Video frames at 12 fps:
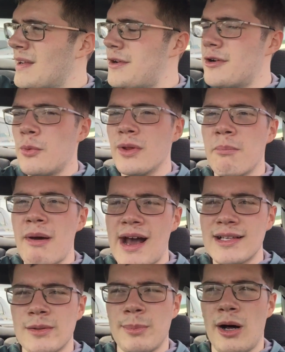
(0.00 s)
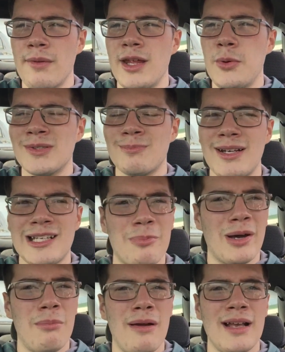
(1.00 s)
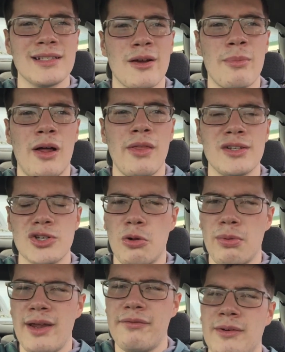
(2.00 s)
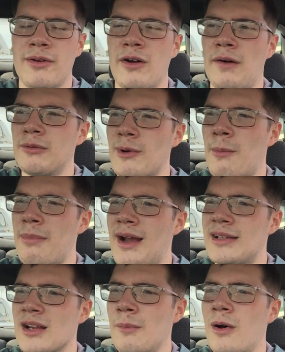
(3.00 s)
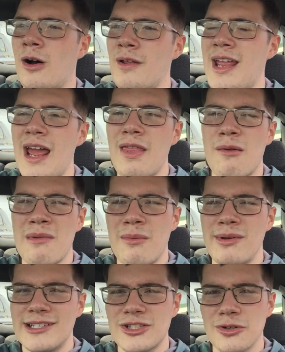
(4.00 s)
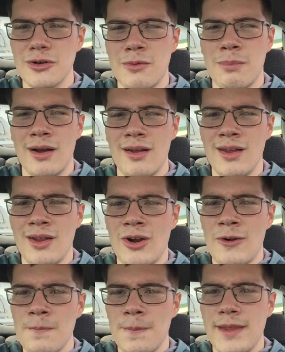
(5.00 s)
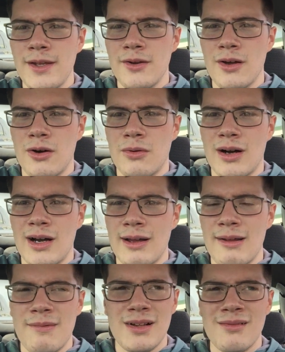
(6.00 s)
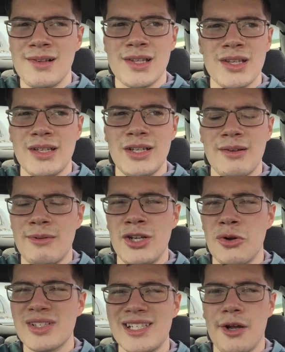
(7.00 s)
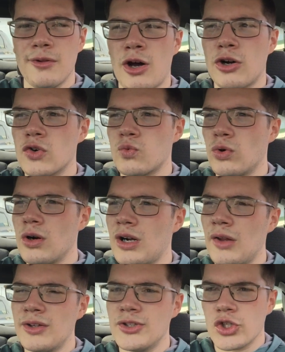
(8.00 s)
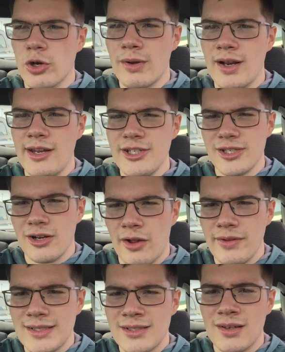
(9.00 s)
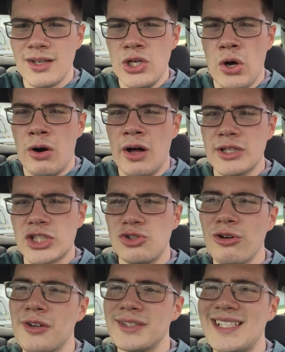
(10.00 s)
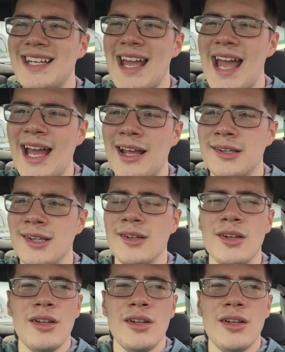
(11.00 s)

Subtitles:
you know, with a basketball, that he was meant to play basketball, that his whole life revolved around basketball. Yeah, that may be true, but, you know, you don't see all the hard work, all the determination, all these, you know, all the struggles he had